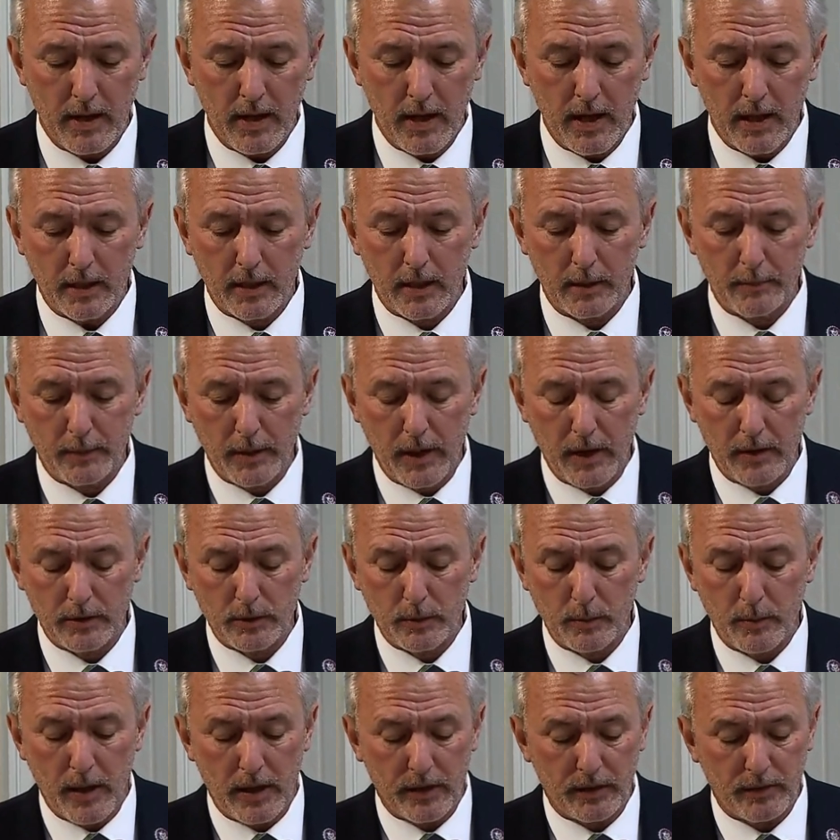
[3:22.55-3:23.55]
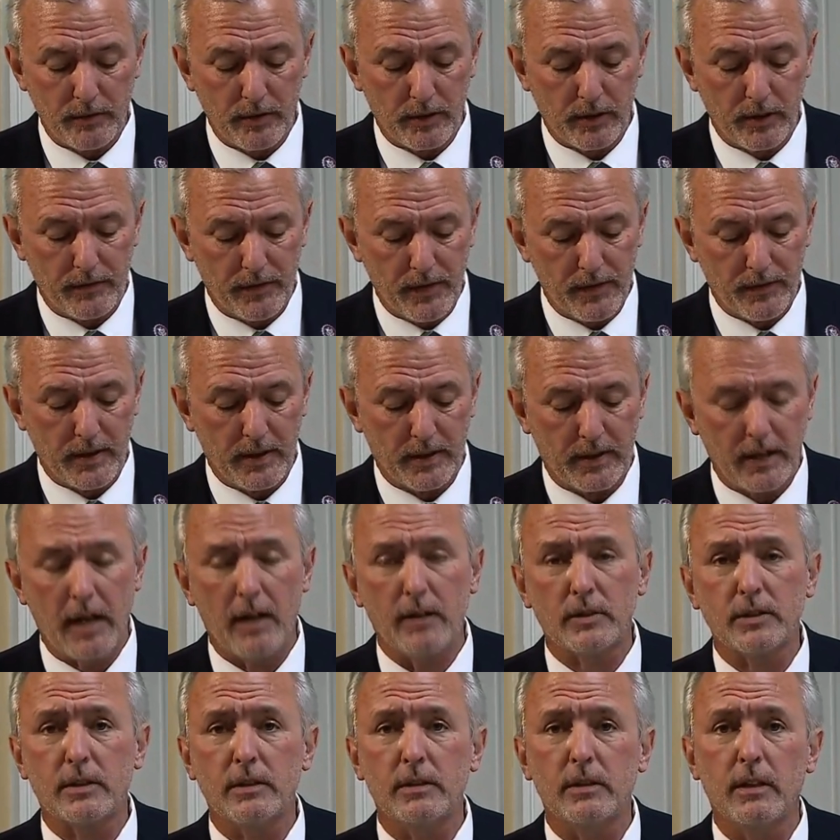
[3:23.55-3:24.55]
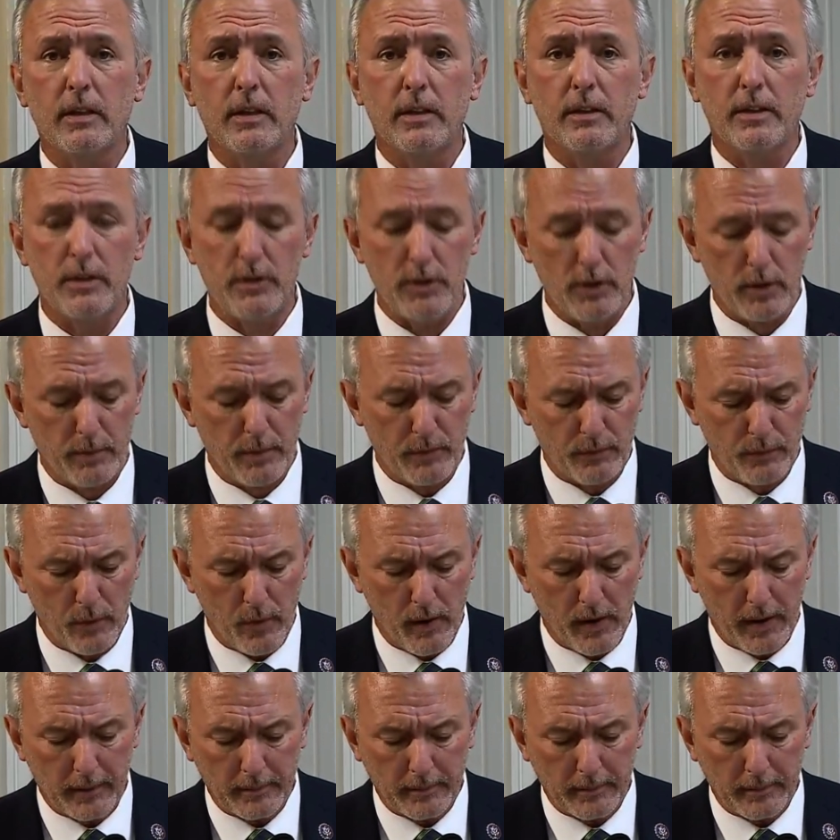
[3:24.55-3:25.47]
compared to about 350,000 the year before.